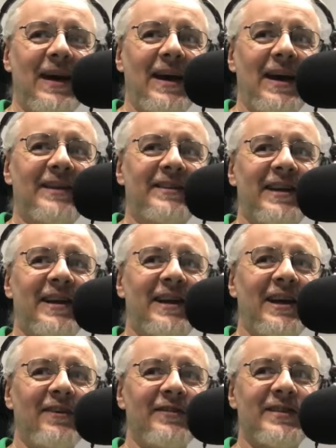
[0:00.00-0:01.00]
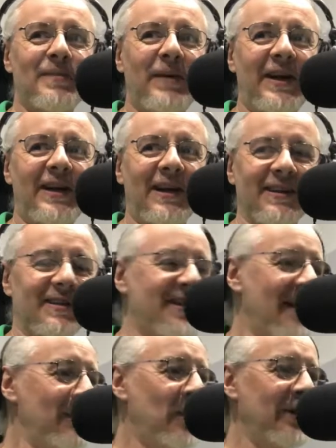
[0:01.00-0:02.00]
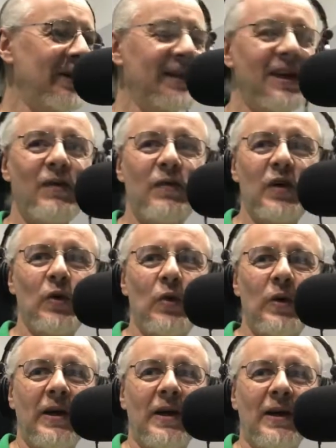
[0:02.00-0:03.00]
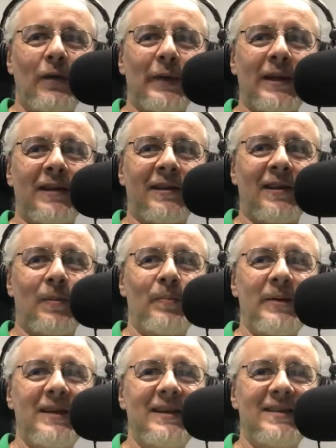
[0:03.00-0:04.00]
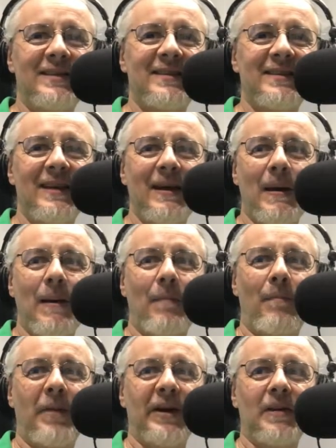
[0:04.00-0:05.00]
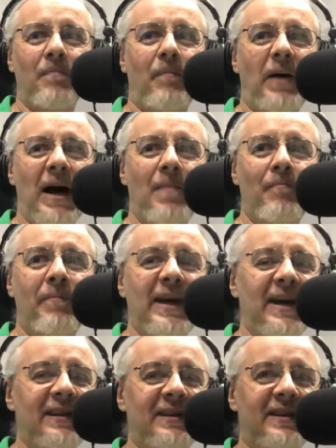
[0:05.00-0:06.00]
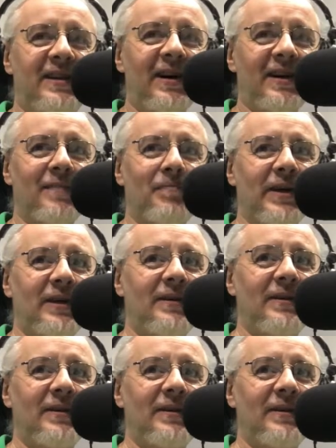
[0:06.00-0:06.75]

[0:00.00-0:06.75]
and take care of somebody else. And I'm going to leave you with a little piece by the Bombay Dub